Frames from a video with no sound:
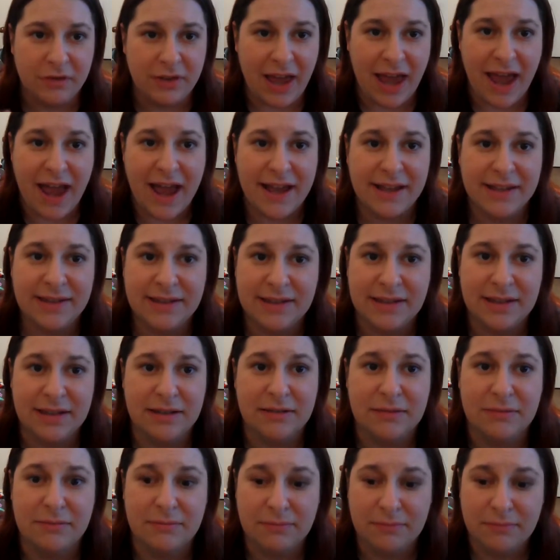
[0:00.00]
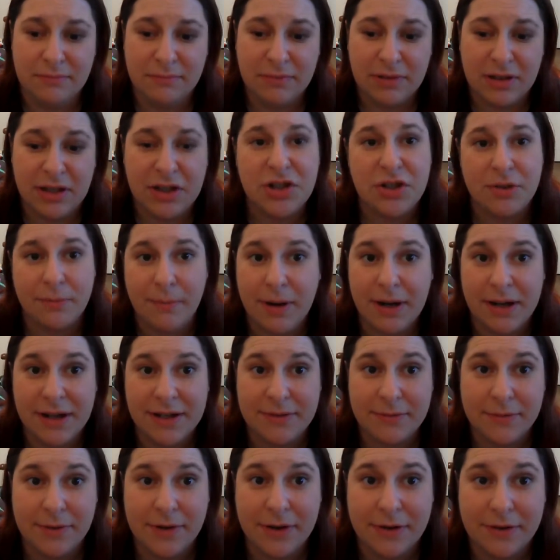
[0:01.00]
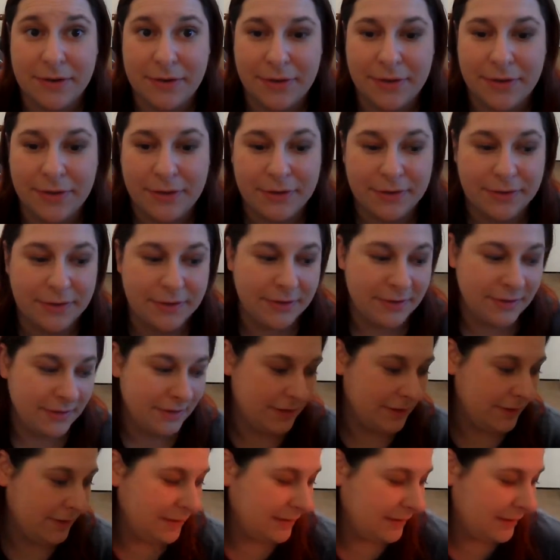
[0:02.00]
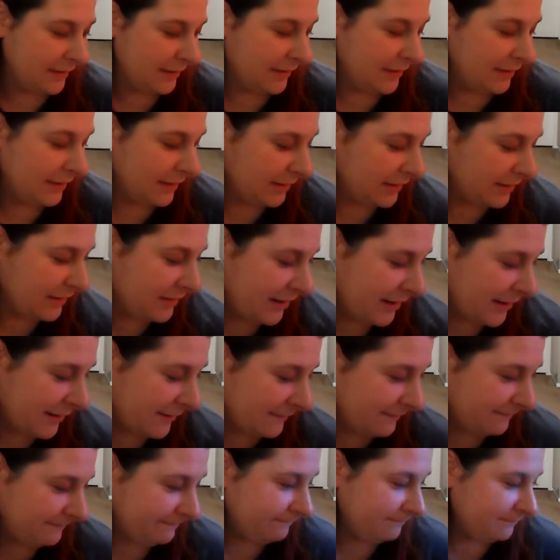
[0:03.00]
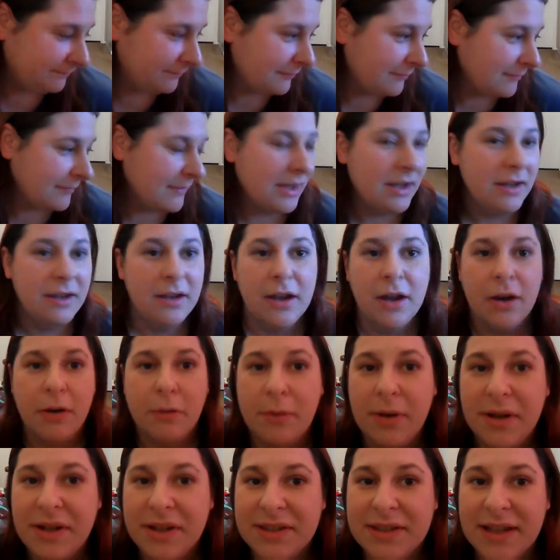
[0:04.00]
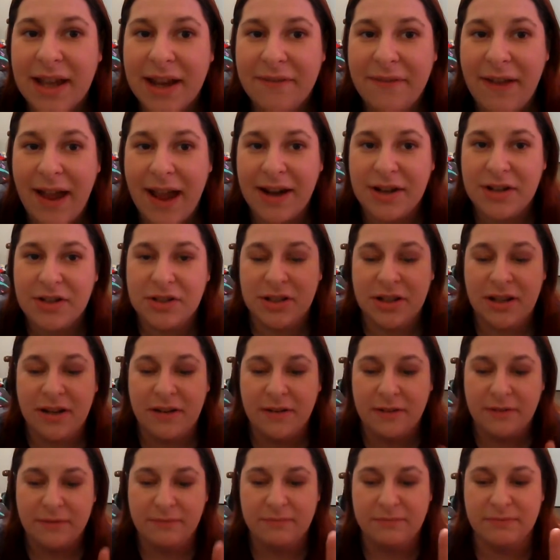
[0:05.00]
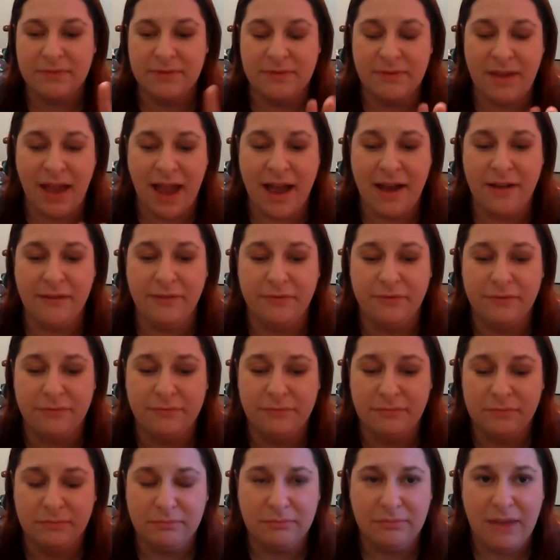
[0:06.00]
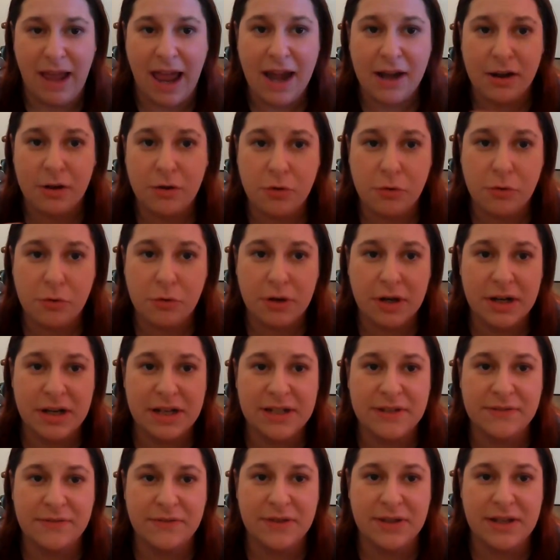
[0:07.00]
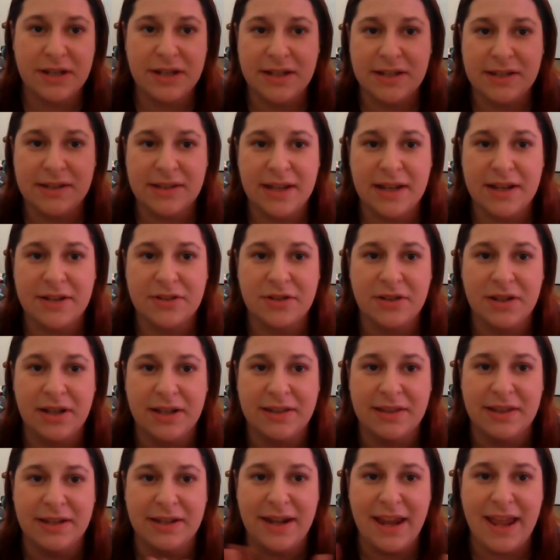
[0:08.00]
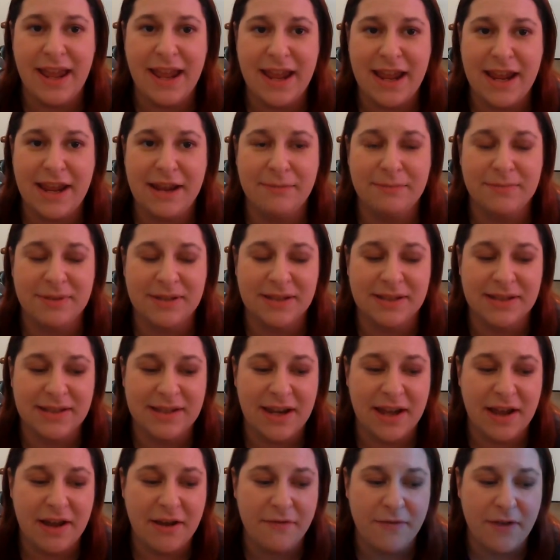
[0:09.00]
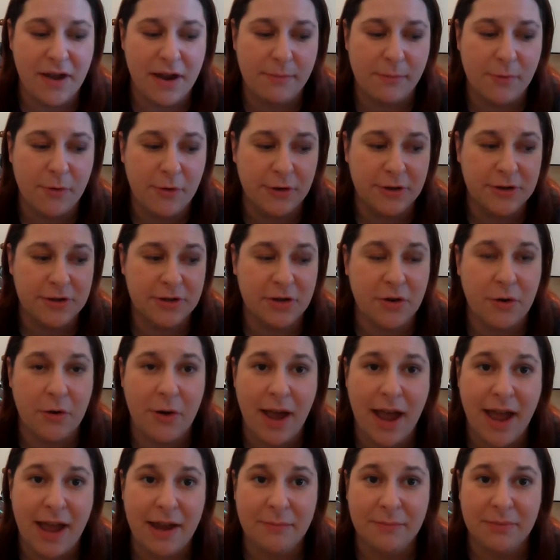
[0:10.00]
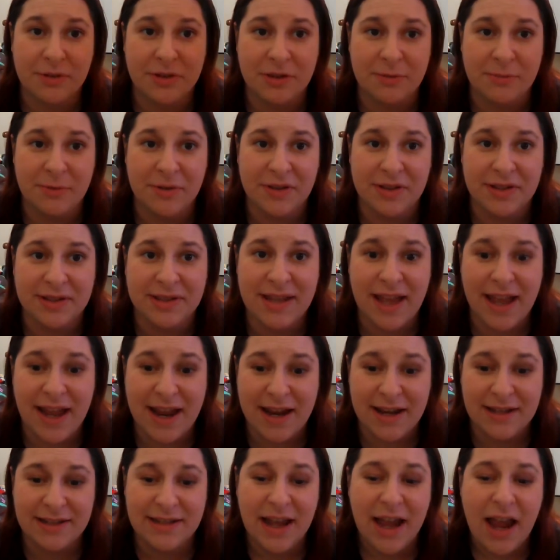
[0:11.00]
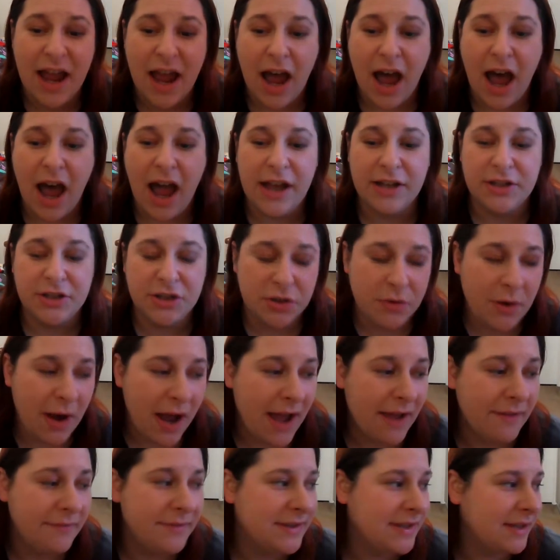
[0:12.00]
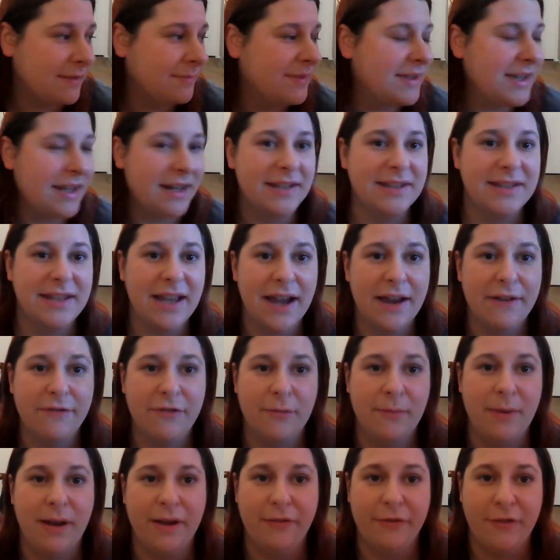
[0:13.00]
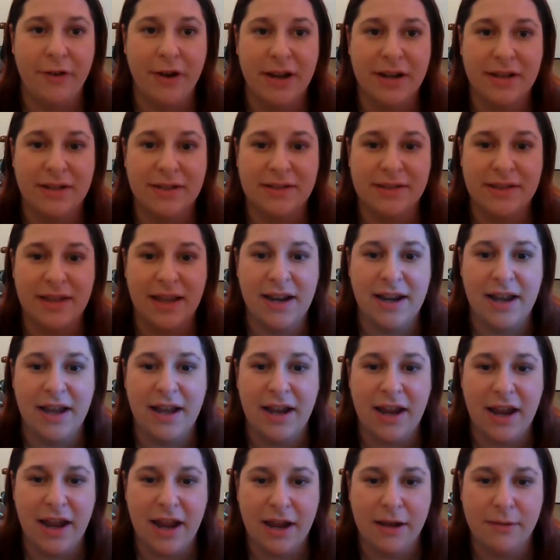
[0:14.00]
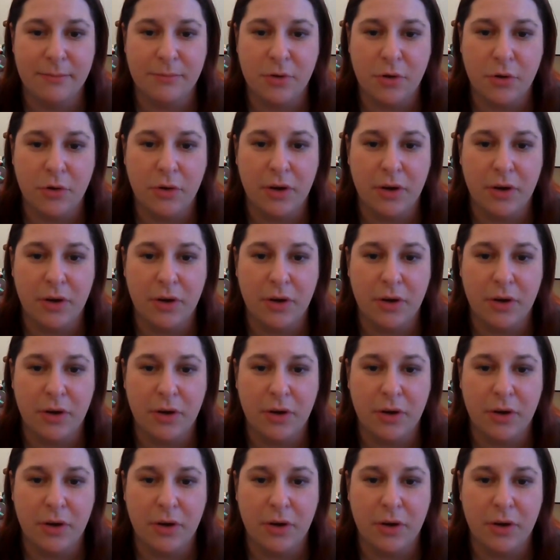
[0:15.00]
last and get your money's worth. So once I've actually have categories for these things, or like the names and stuff, I'm going to go ahead and put them on the site. I do have some set aside for my friends that I am